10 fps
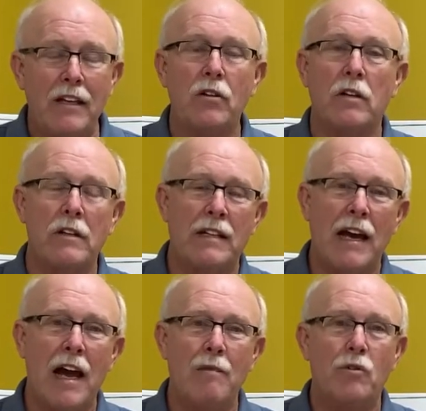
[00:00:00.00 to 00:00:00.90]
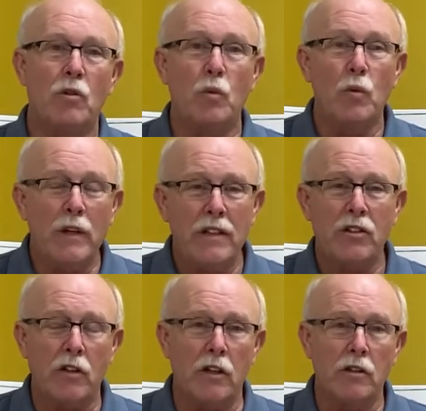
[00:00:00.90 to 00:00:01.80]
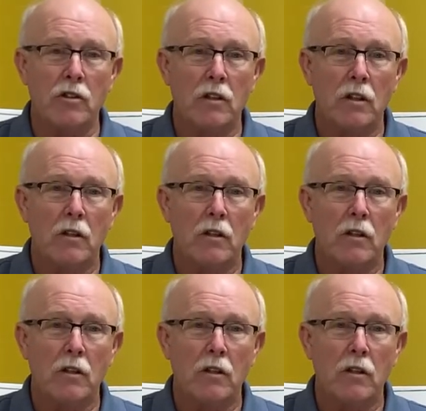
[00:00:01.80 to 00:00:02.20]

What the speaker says: took the time to research